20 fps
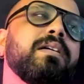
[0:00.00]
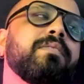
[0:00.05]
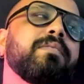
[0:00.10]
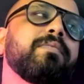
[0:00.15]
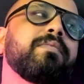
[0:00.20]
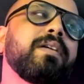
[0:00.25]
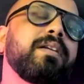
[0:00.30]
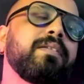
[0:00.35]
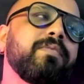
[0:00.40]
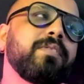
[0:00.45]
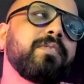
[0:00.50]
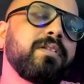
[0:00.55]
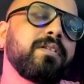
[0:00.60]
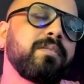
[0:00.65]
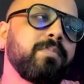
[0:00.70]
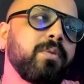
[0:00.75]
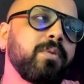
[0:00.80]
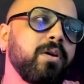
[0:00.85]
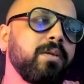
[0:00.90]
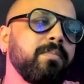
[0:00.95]
went for the
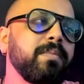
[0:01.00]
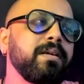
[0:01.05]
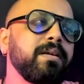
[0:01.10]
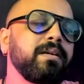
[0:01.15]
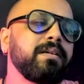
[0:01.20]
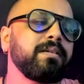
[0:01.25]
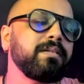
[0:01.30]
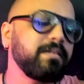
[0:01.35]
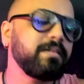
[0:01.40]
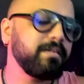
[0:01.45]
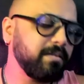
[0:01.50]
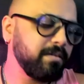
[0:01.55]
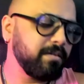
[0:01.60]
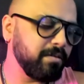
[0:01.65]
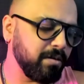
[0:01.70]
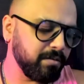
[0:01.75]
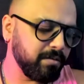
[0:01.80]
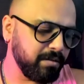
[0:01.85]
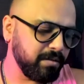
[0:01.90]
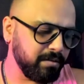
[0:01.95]
appointment,
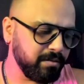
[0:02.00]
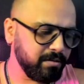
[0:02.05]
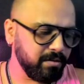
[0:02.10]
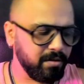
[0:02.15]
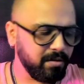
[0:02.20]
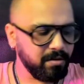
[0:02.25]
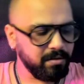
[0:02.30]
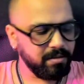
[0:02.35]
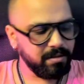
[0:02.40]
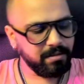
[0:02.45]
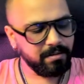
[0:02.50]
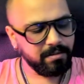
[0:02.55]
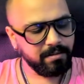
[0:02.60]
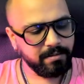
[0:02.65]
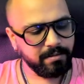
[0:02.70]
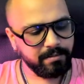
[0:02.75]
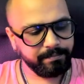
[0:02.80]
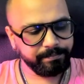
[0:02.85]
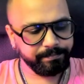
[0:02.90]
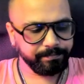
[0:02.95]
doctor saw
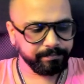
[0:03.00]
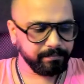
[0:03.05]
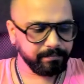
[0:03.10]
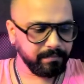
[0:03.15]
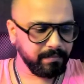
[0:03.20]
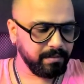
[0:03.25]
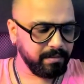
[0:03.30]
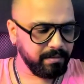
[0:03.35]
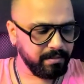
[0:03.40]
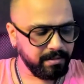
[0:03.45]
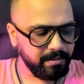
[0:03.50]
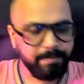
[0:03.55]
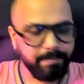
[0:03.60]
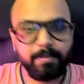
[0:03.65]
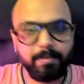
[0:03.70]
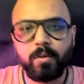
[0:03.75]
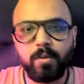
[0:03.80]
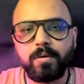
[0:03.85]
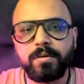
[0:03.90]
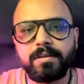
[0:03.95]
the
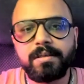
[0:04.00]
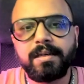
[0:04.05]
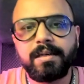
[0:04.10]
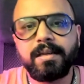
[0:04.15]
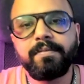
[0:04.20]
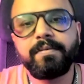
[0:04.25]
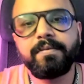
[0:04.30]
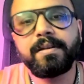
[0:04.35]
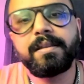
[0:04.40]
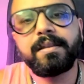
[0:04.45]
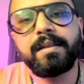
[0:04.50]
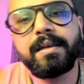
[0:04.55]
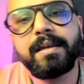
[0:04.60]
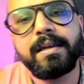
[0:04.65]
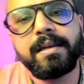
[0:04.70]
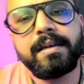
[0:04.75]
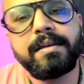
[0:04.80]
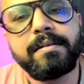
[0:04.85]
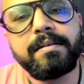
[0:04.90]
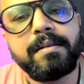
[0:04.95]
reports and everything,
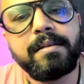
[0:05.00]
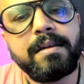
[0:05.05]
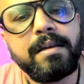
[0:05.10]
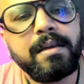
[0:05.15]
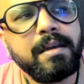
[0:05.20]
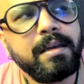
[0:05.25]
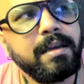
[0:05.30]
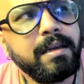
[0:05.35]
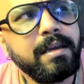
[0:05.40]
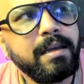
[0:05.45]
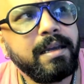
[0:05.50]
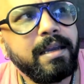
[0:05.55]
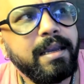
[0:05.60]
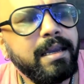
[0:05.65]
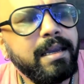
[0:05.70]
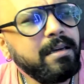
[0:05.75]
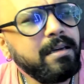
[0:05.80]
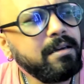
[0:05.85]
and he